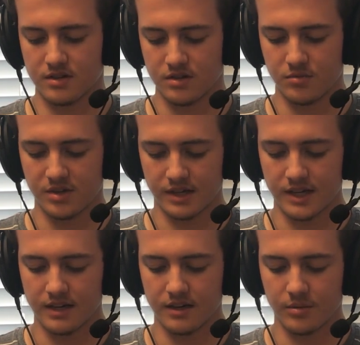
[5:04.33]
You plug it
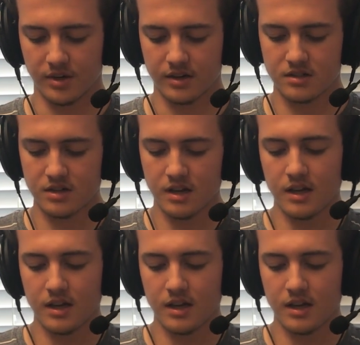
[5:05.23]
in, it works.